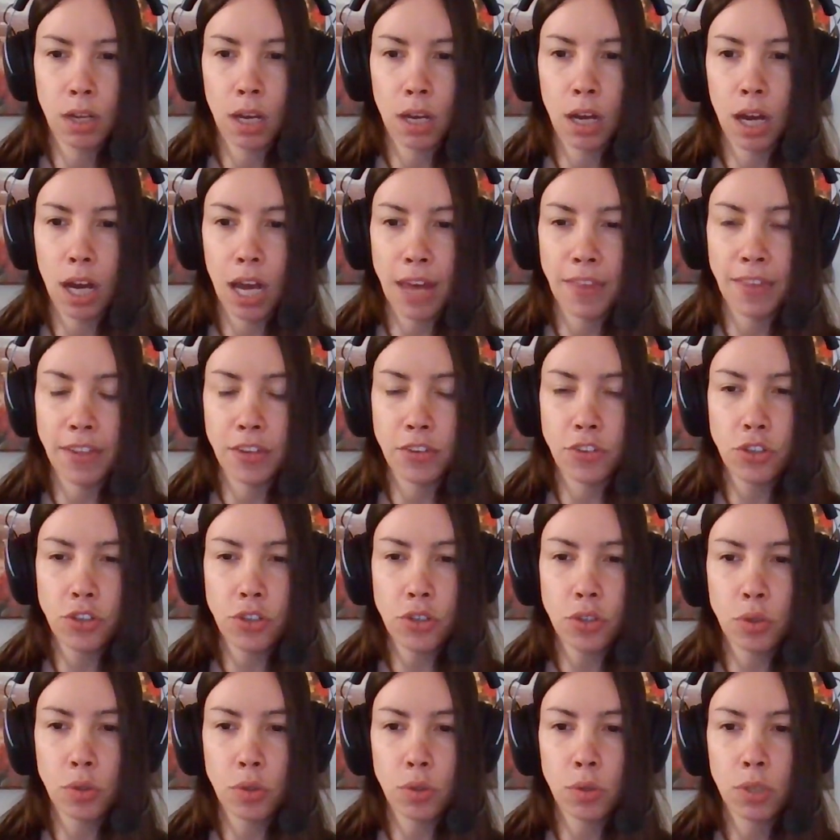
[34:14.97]
And then
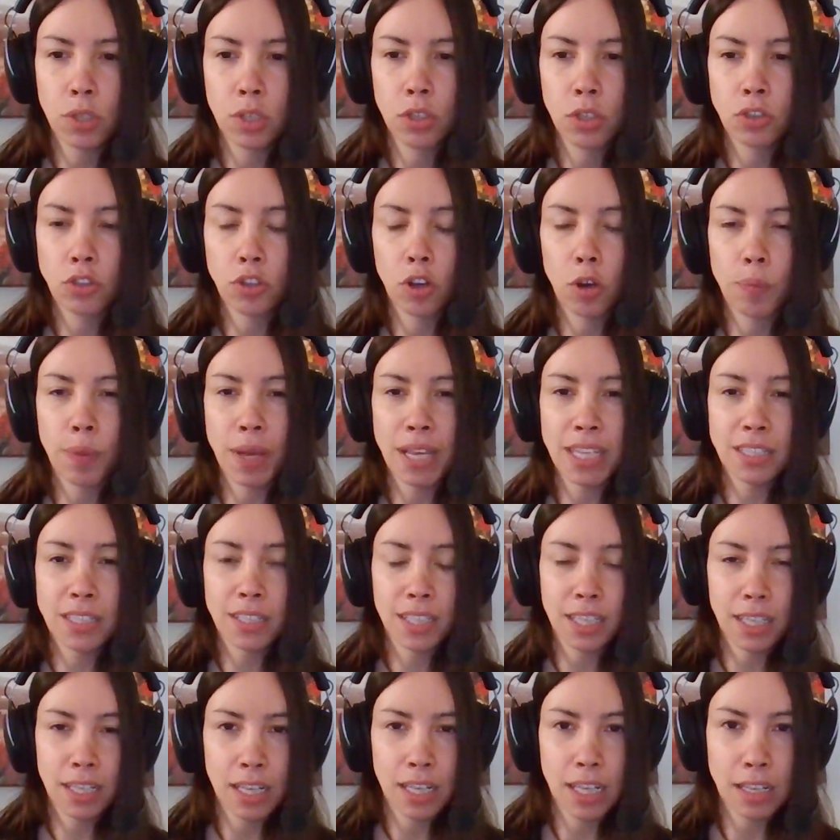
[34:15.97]
two, so
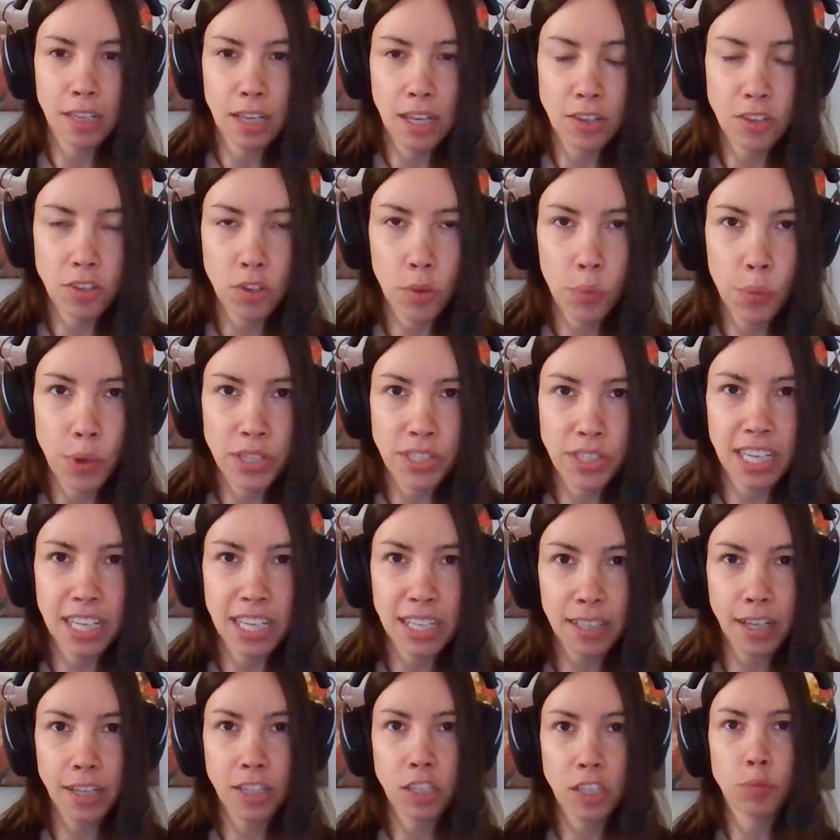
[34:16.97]
basically in some ways,
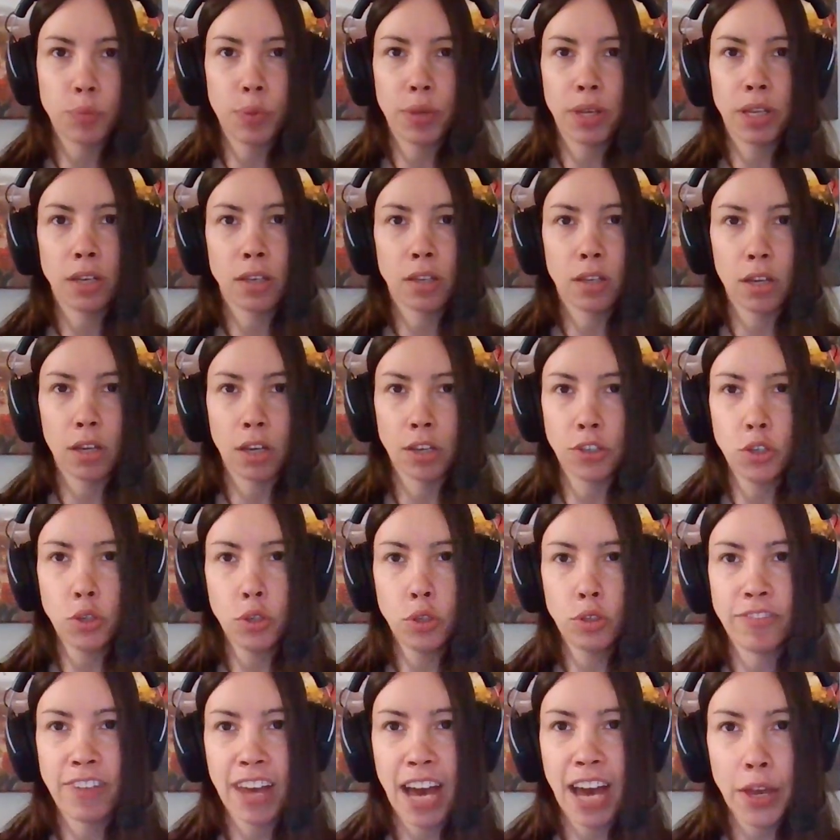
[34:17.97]
Elon's been a
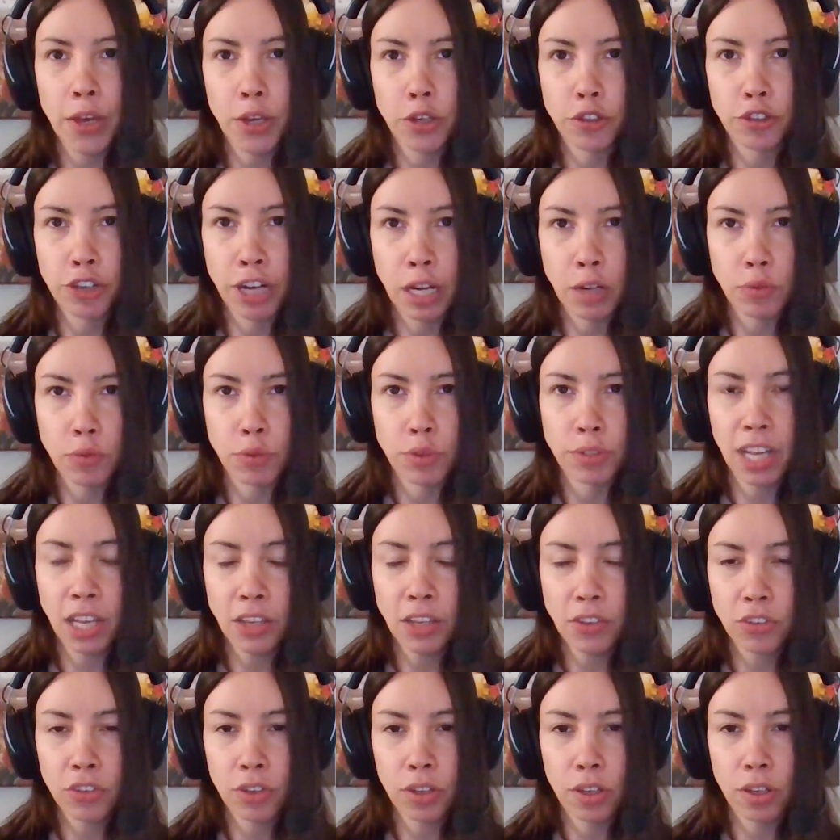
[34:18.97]
huge value creator for
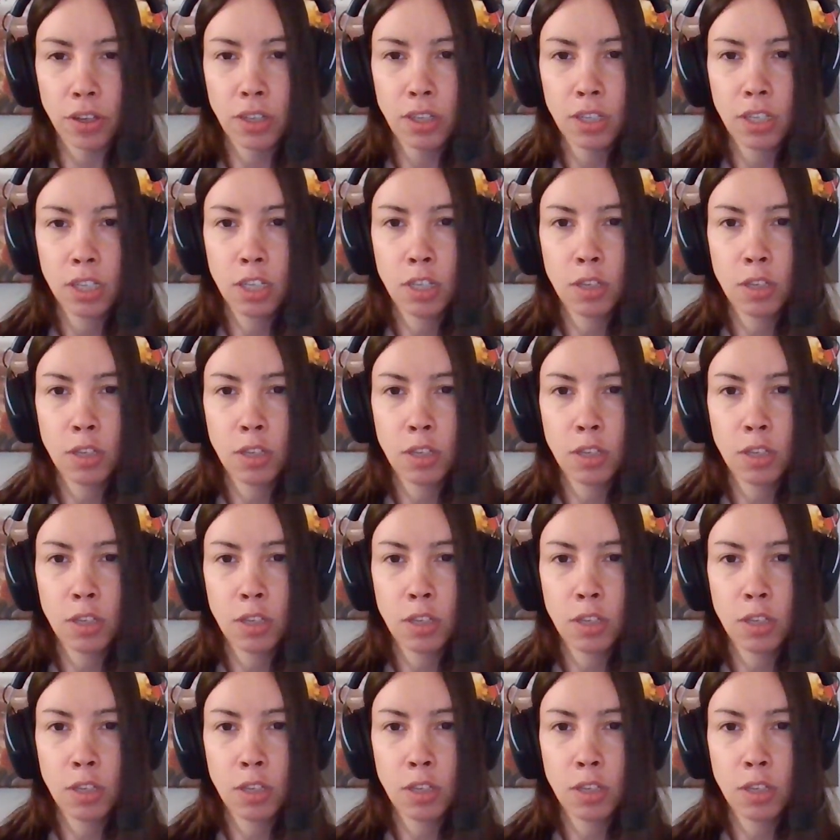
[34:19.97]
Tesla